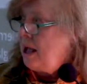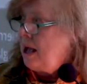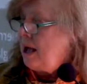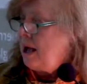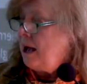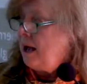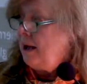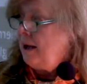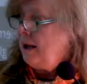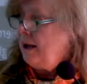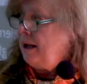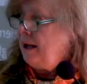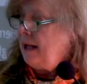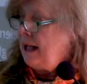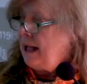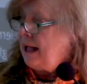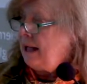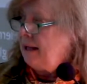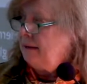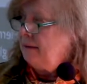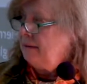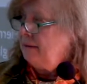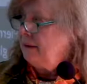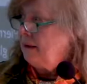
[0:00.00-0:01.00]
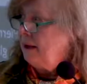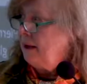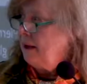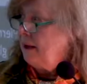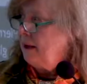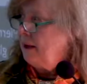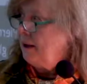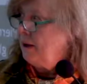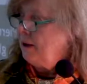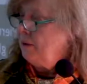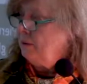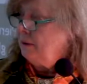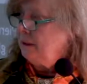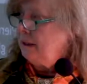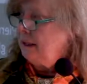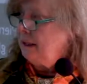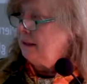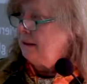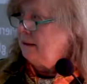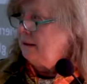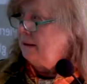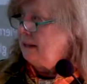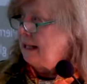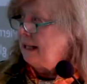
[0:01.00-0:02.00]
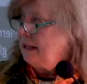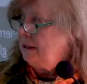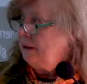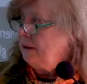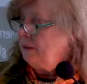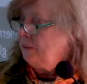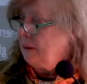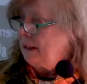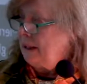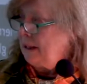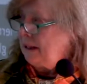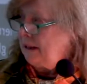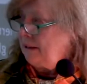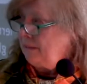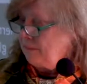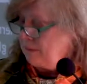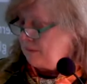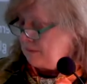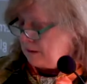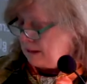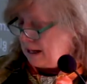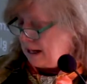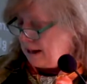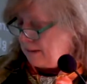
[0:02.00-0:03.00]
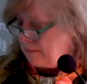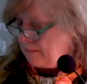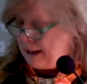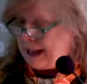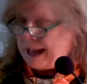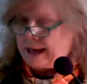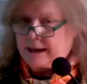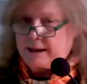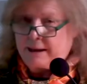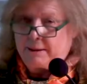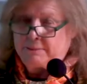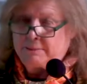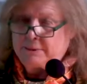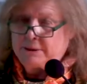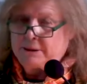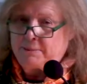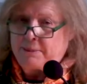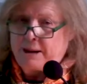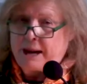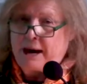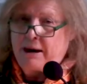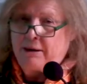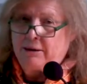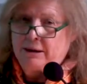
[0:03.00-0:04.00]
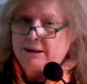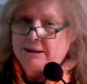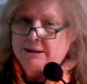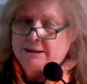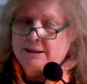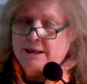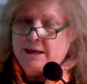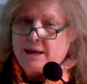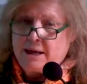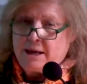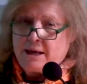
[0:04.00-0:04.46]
uh, and uh, only later when he came back up to Paris,